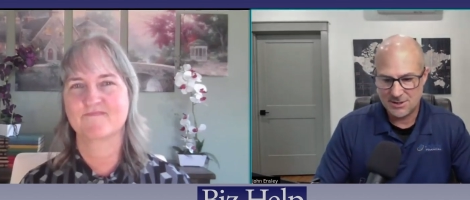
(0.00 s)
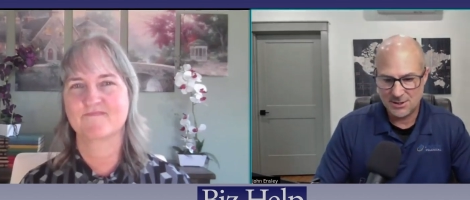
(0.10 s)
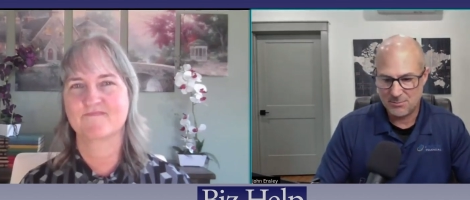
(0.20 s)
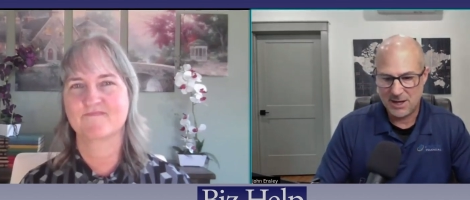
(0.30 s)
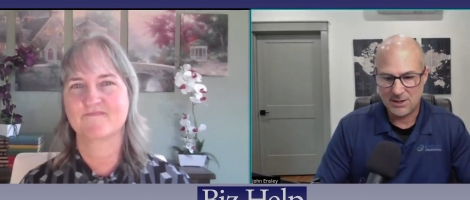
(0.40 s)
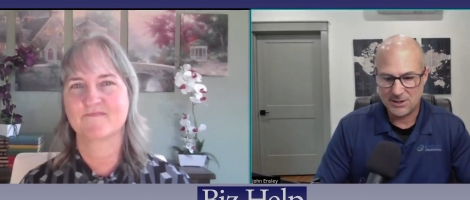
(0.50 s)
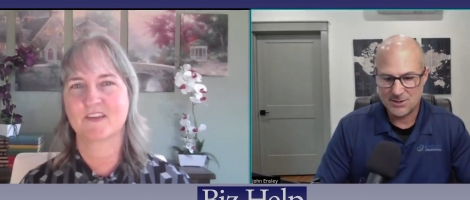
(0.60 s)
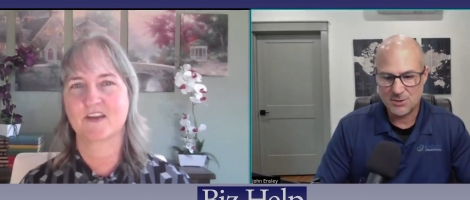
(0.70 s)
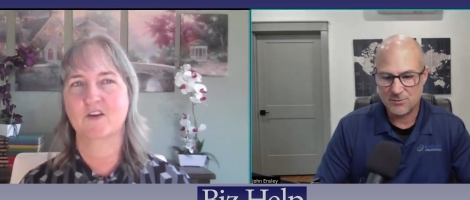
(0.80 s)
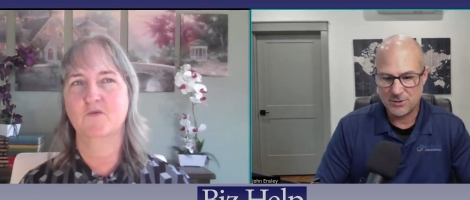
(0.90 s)
Speaker 1: in your balance
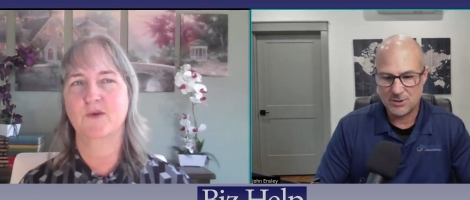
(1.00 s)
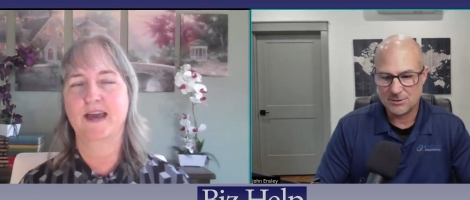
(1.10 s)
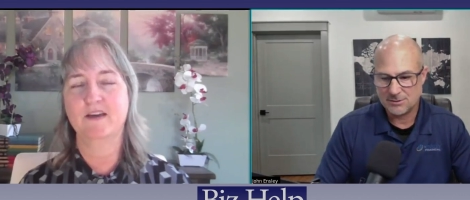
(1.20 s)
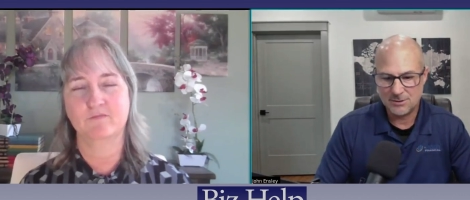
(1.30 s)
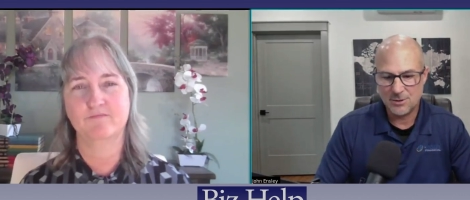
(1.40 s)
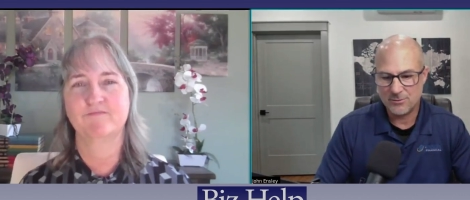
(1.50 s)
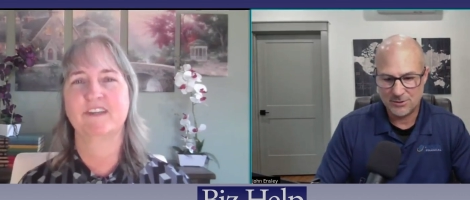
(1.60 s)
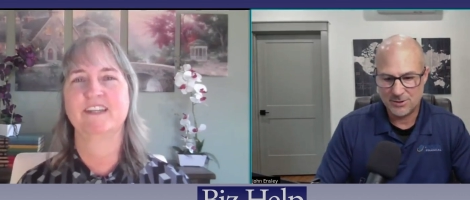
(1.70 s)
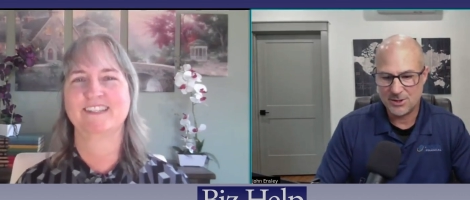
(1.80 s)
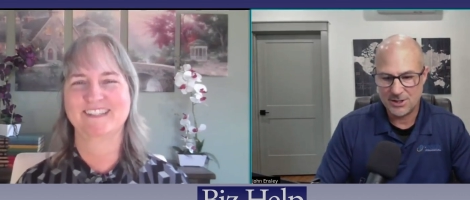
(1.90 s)
oh, over, oh, wow. over
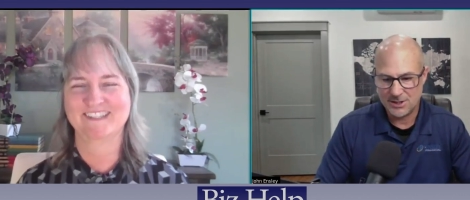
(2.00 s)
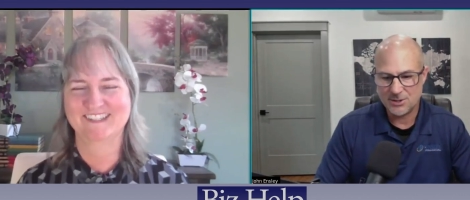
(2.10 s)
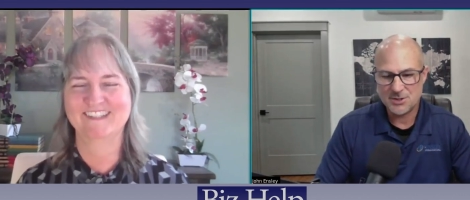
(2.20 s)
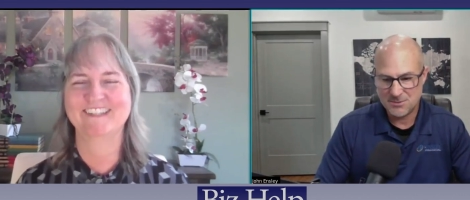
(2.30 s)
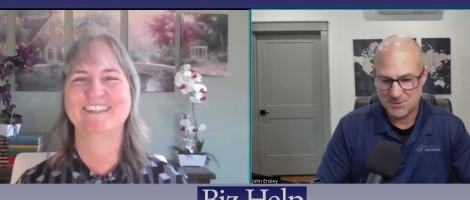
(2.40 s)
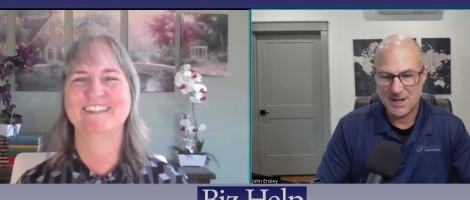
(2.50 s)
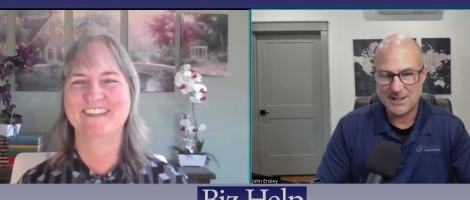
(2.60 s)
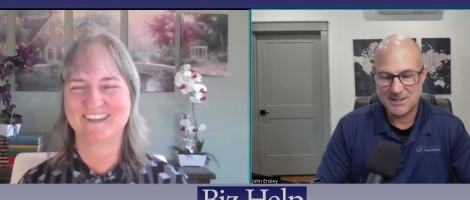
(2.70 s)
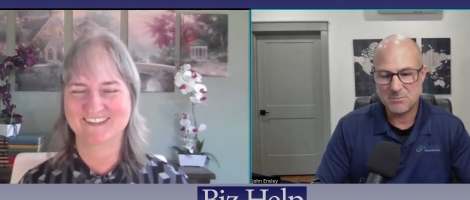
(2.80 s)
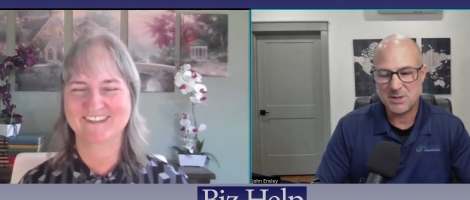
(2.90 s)
30 years, right?
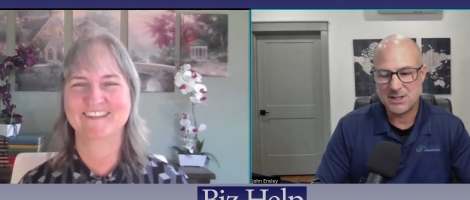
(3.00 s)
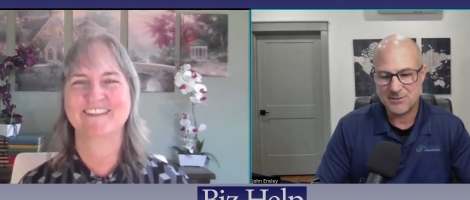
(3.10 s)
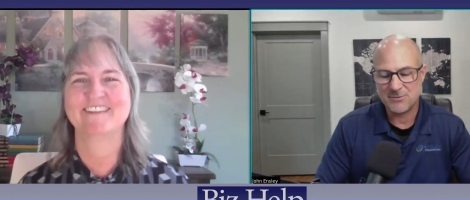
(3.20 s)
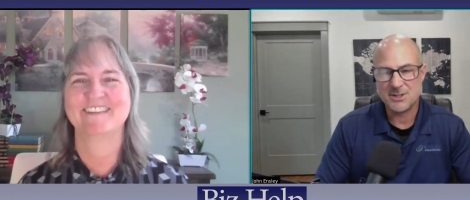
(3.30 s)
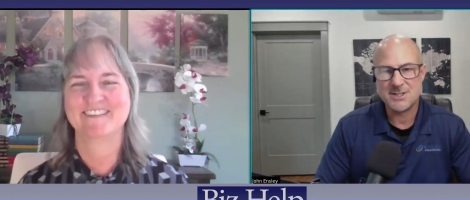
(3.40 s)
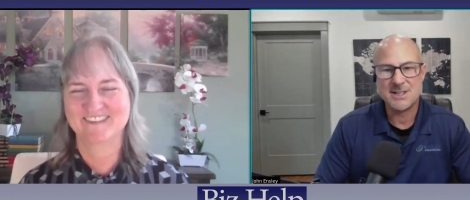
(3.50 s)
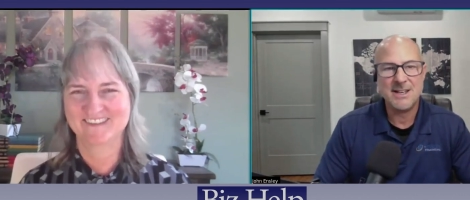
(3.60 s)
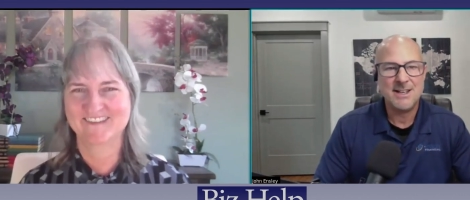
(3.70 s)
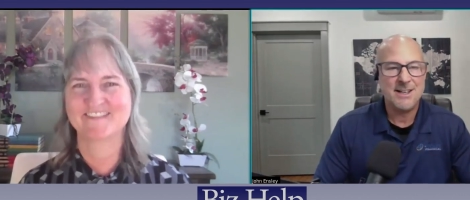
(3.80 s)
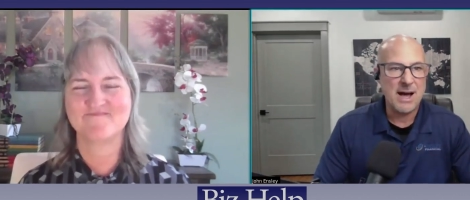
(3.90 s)
It's a big difference.
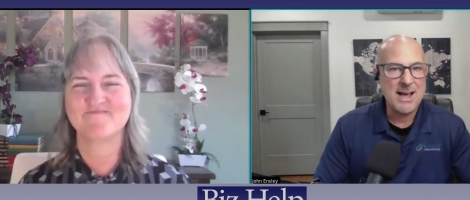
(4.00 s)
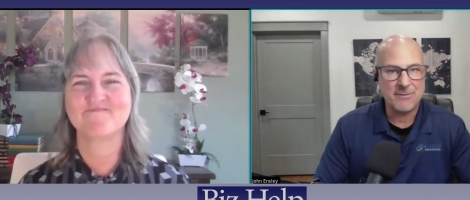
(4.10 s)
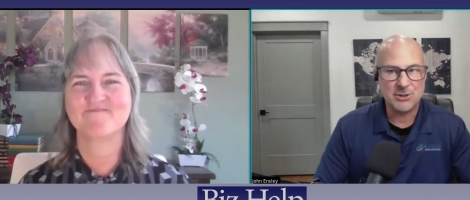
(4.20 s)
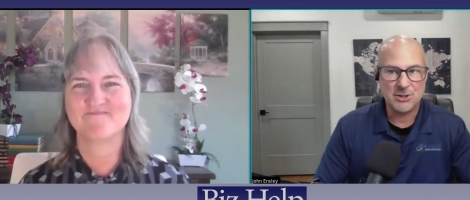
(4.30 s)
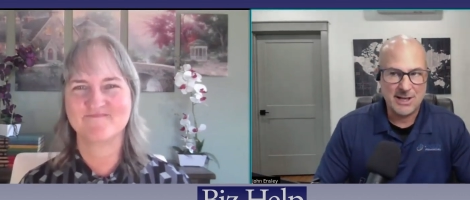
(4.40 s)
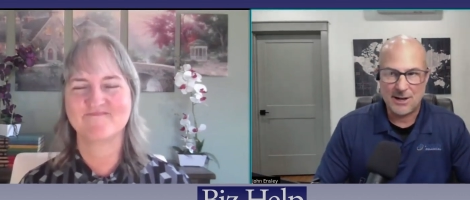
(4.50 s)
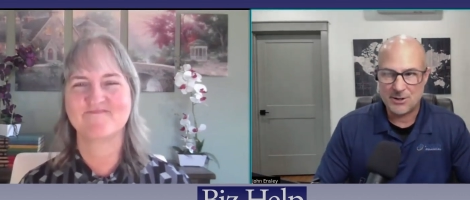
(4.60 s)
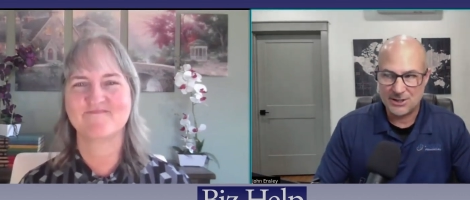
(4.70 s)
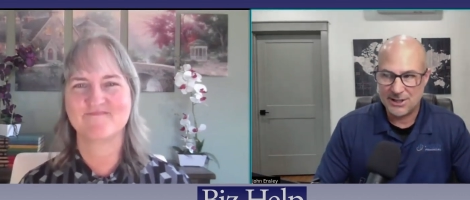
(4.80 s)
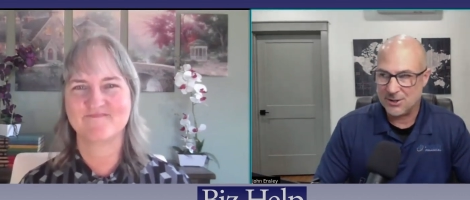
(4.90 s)
Mm-hmm. I have a little
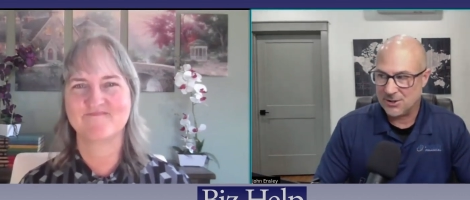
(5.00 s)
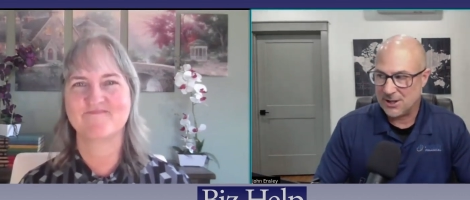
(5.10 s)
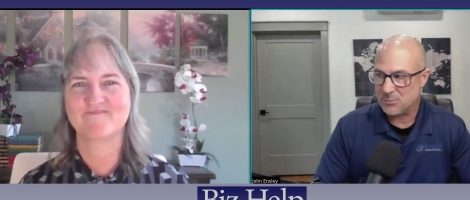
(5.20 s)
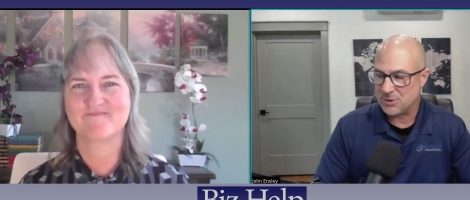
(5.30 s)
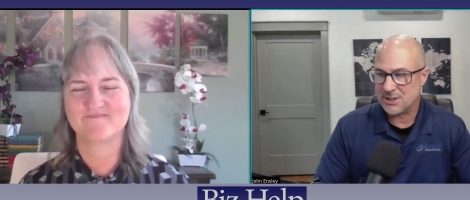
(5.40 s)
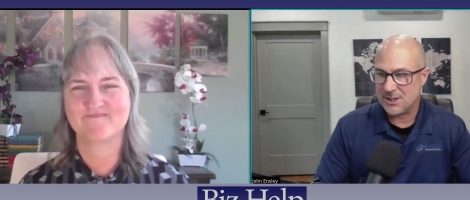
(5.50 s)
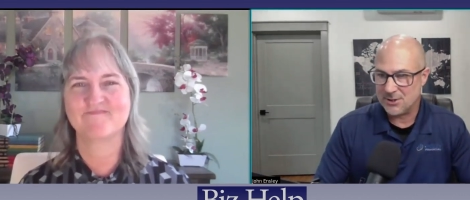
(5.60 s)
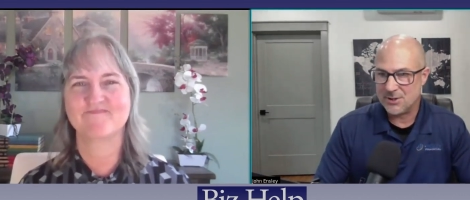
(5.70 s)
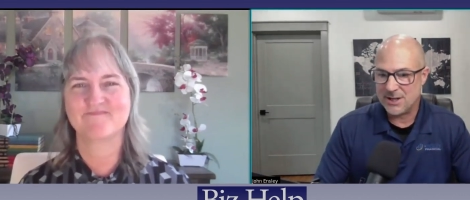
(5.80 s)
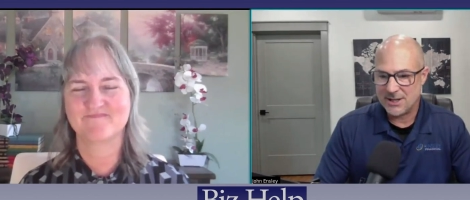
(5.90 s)
calculator that I put
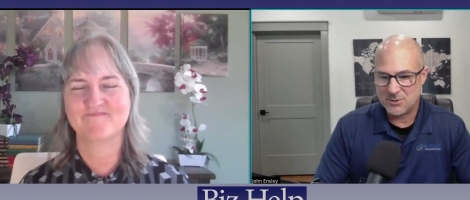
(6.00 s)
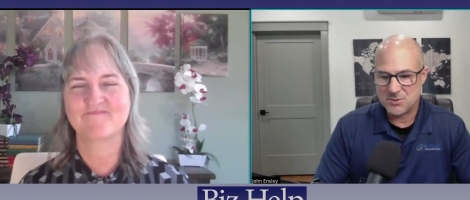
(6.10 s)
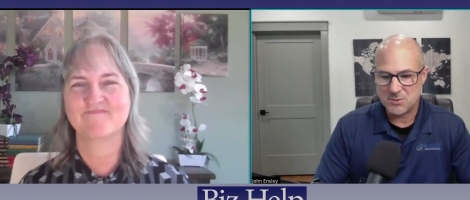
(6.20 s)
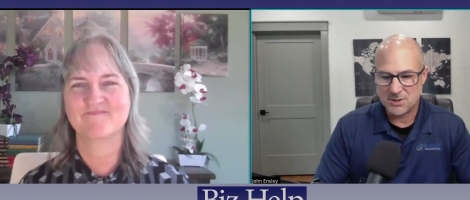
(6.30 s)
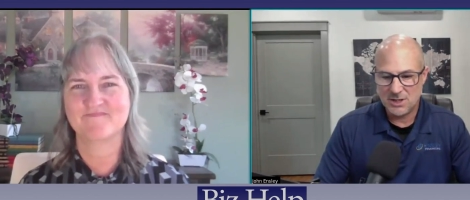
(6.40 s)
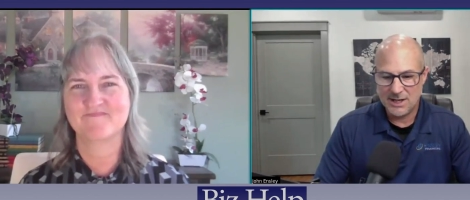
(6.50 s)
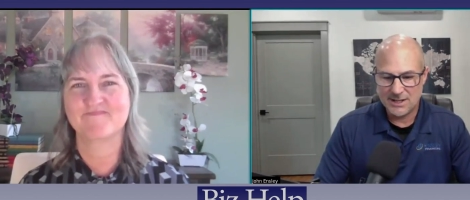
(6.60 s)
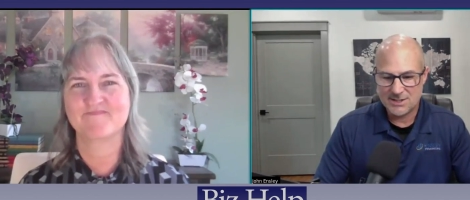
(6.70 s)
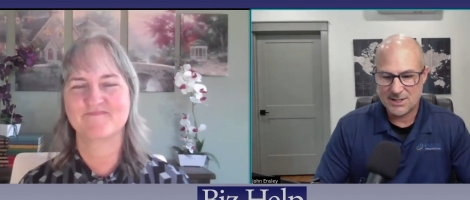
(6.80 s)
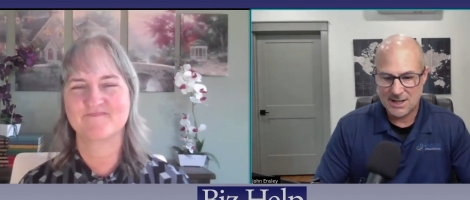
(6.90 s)
together that I use with
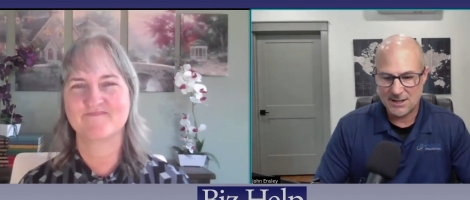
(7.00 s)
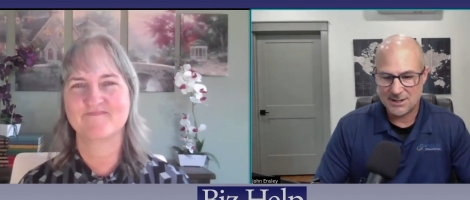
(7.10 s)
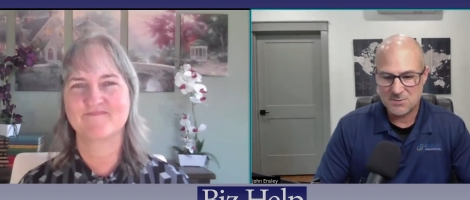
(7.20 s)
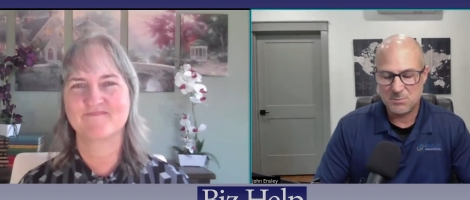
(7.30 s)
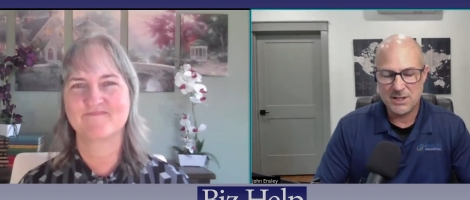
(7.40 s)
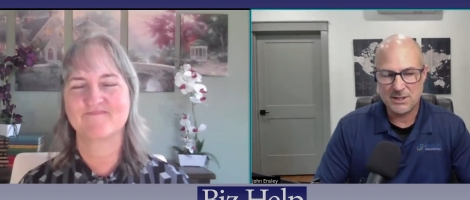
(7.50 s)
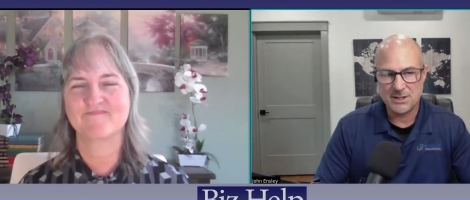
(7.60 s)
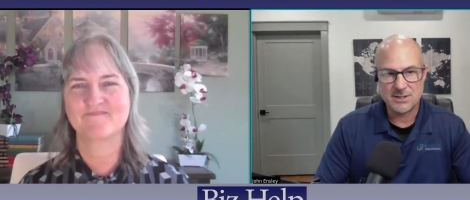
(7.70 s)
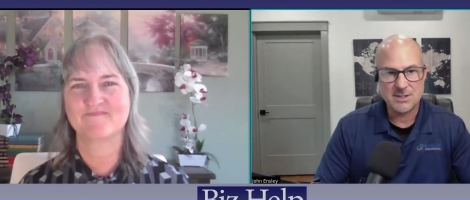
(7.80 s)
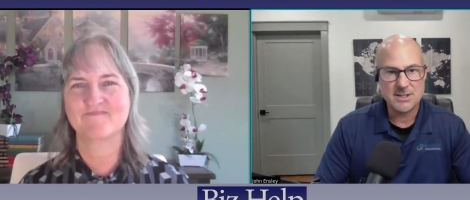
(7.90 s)
clients to kind of explain
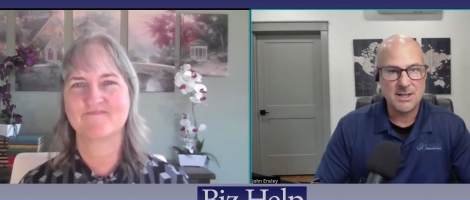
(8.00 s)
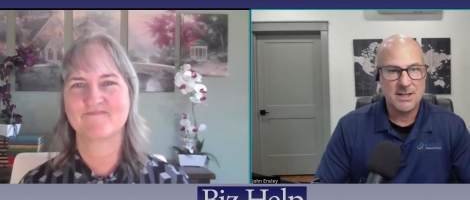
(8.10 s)
this.